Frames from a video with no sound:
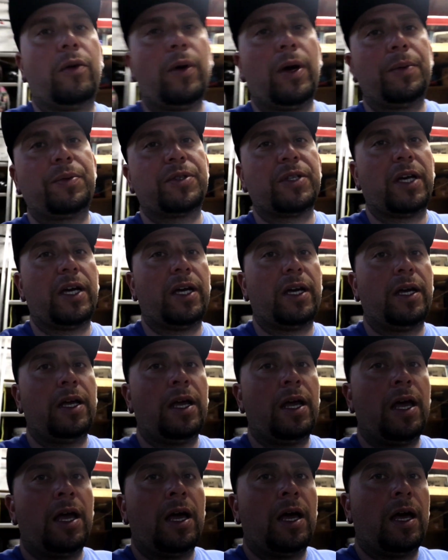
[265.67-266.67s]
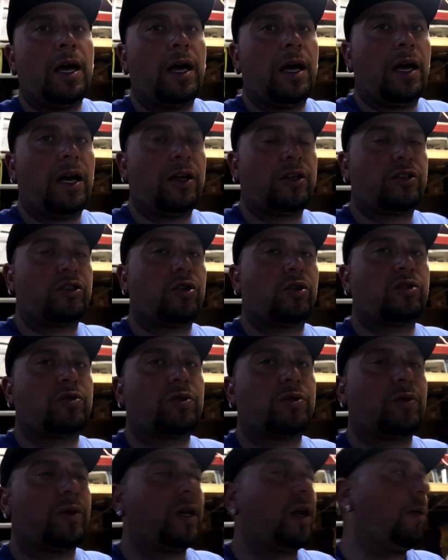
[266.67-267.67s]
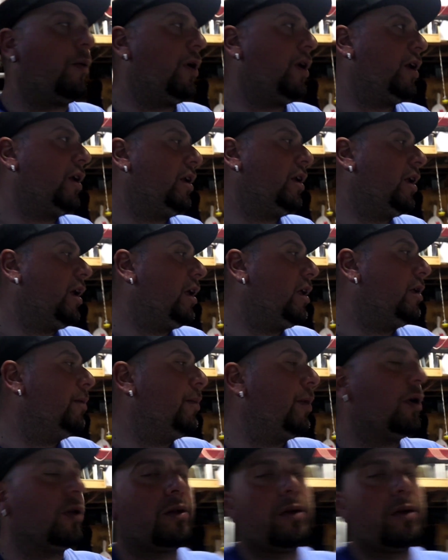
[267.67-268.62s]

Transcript: website, chose which one I wanted. I emailed